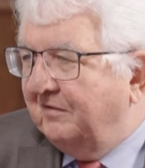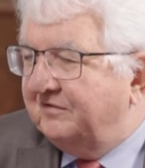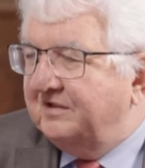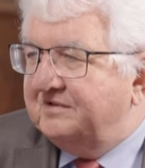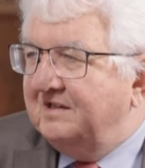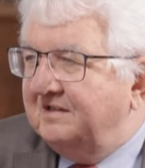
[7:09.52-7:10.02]
of
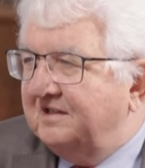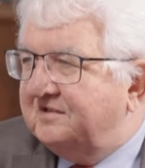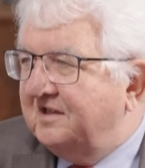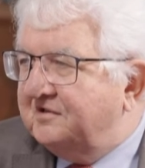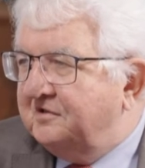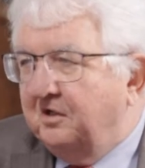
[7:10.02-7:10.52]
these
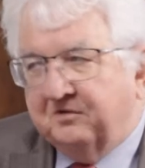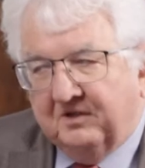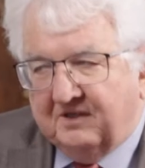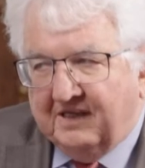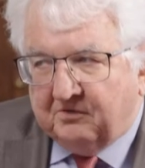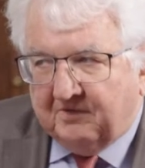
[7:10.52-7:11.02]
indices, not a
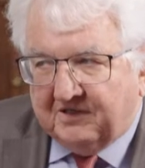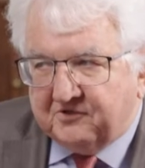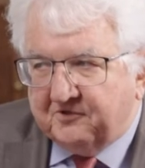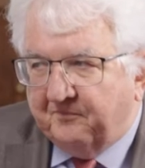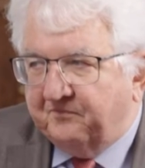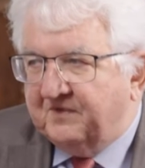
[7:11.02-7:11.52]

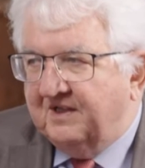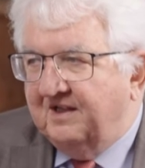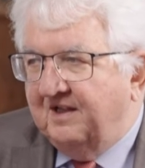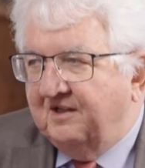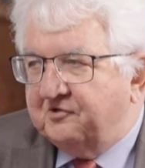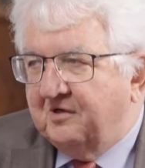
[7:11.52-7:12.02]
decrease.
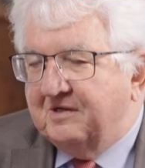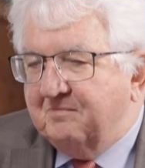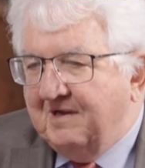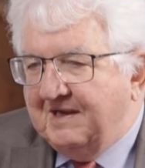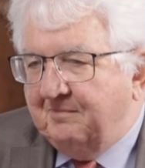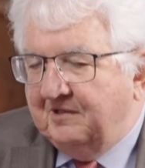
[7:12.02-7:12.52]
So it
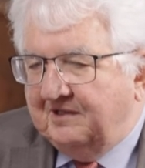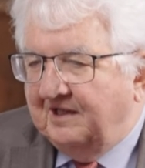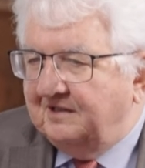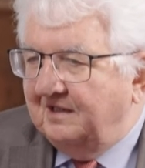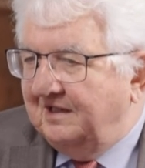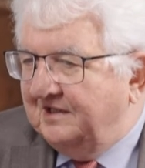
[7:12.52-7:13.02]
may be
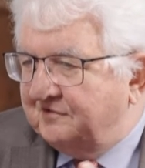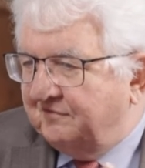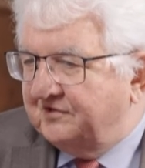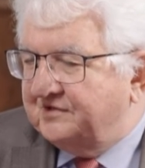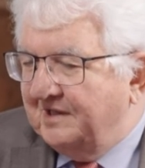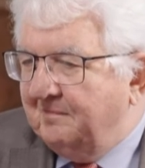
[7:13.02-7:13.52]
that at least
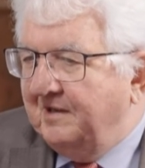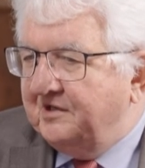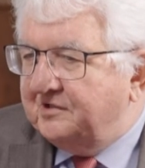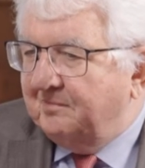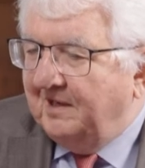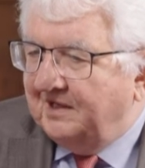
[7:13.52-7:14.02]
for some
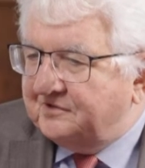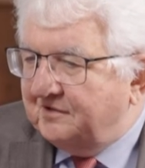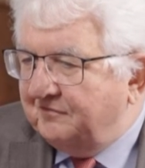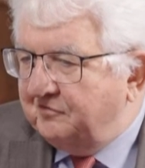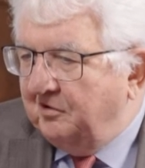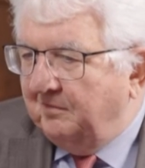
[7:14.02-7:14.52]
major parts
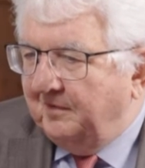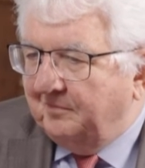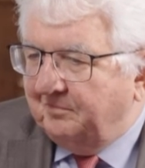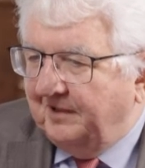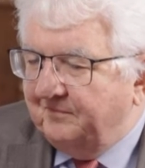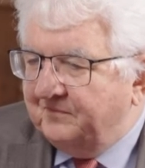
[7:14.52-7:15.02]
of
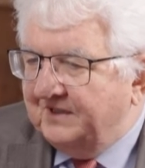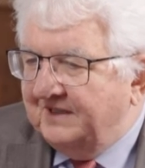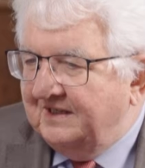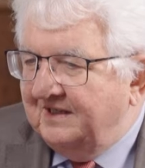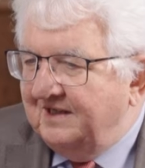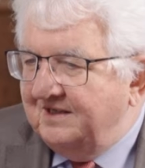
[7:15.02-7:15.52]
Europe,
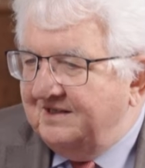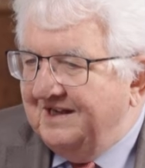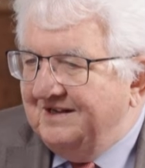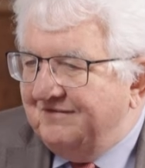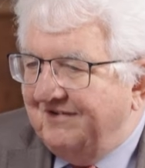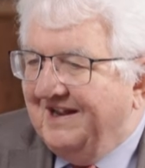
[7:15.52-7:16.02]
the
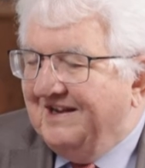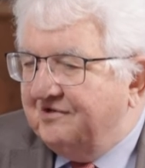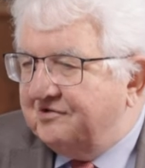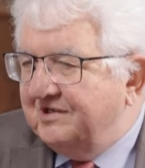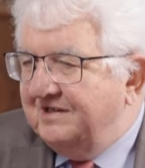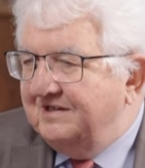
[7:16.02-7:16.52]

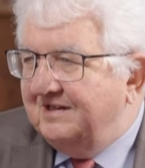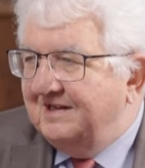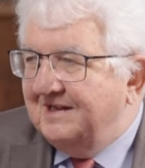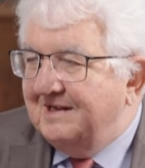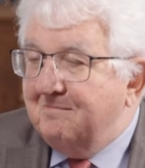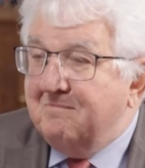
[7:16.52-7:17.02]
inflation
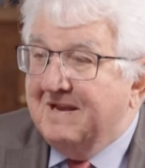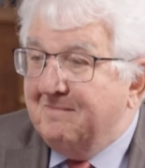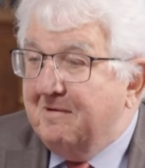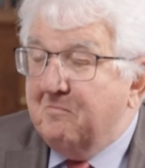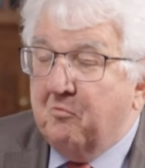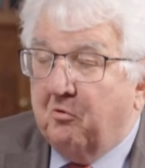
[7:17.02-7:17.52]
may
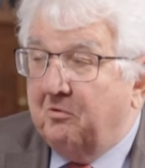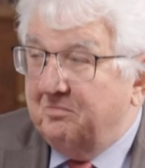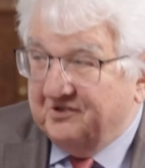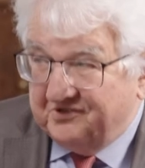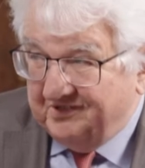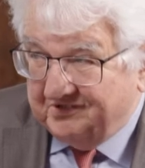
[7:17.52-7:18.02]
be more
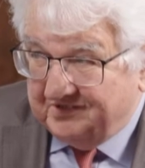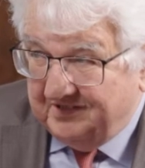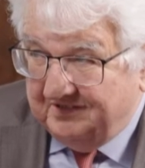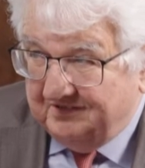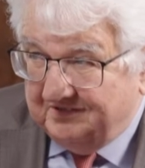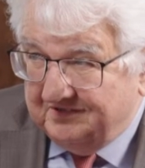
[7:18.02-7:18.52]

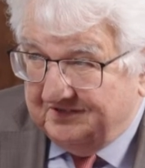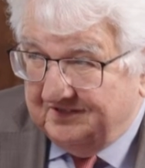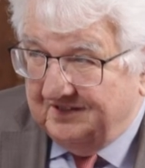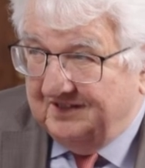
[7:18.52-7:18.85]
persistent